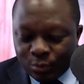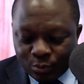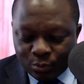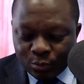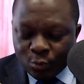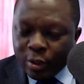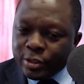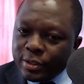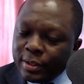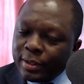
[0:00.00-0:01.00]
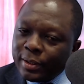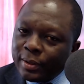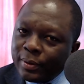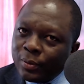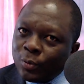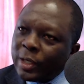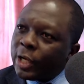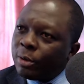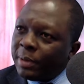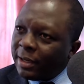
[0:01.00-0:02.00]
what are your
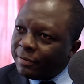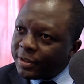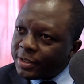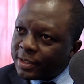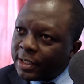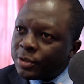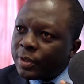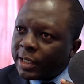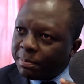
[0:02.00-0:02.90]
benefits? Let's look at the